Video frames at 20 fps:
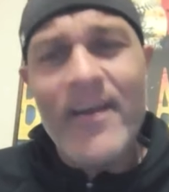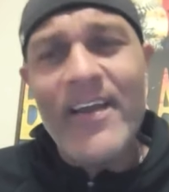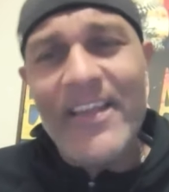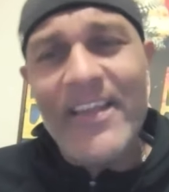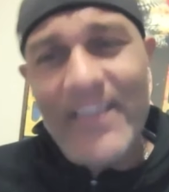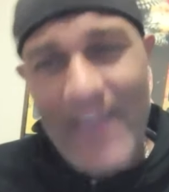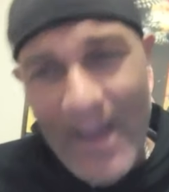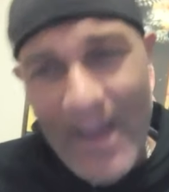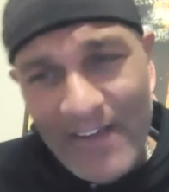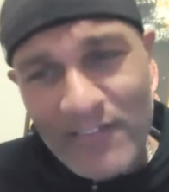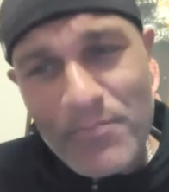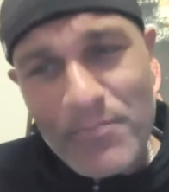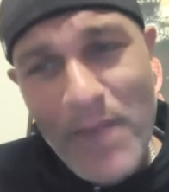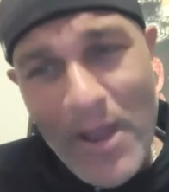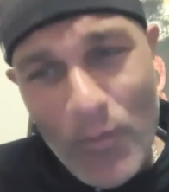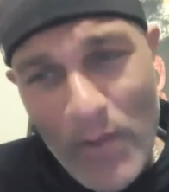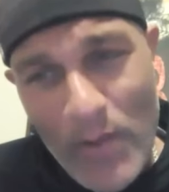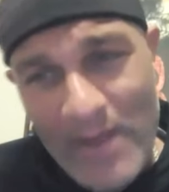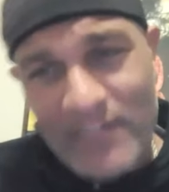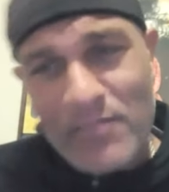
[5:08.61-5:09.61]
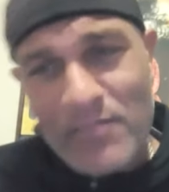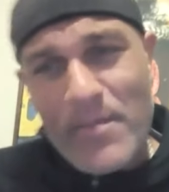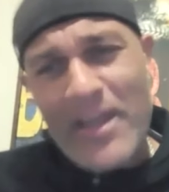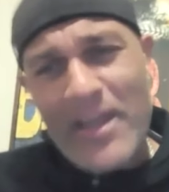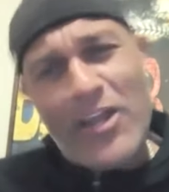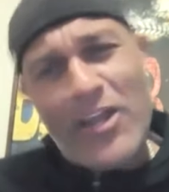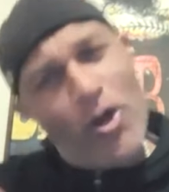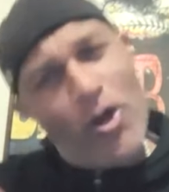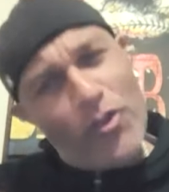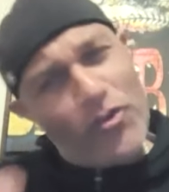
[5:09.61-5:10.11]
Yes, my resume.
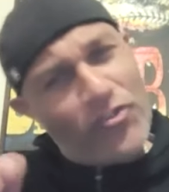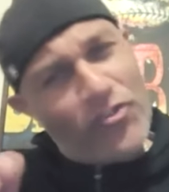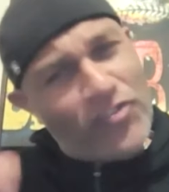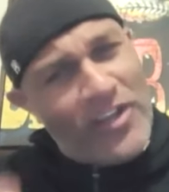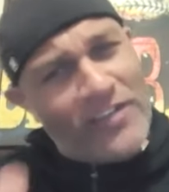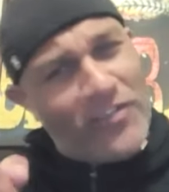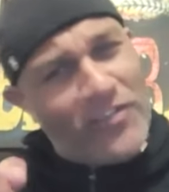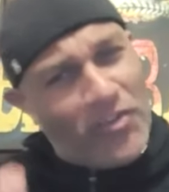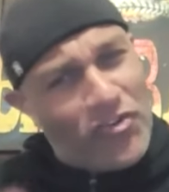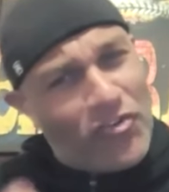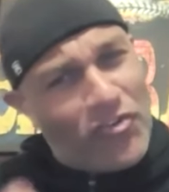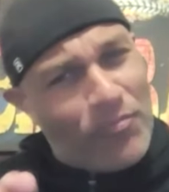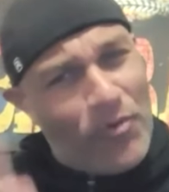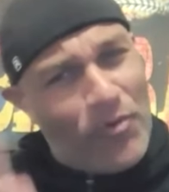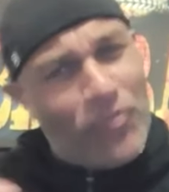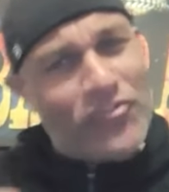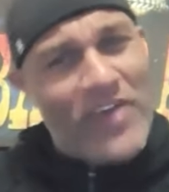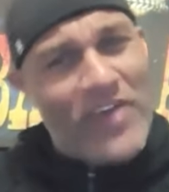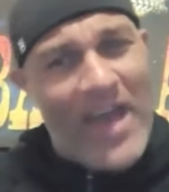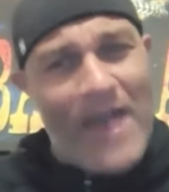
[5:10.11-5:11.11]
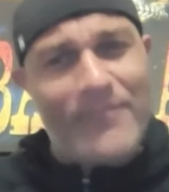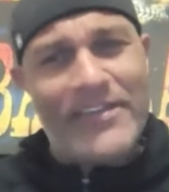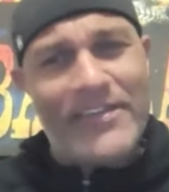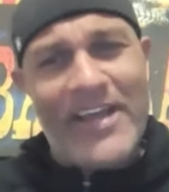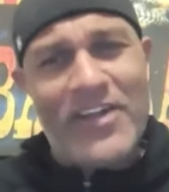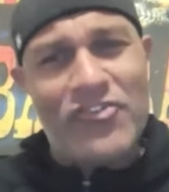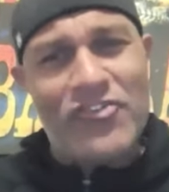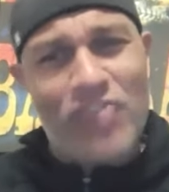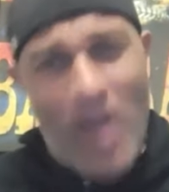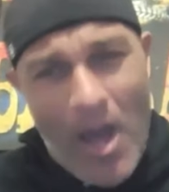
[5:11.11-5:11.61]
You know those things that you're supposed to have to
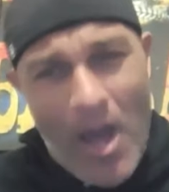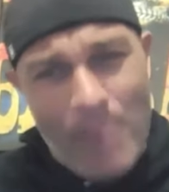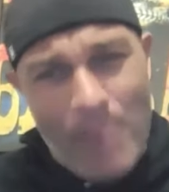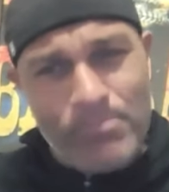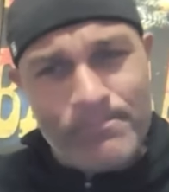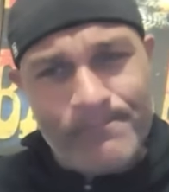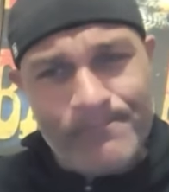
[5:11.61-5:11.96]
get a job?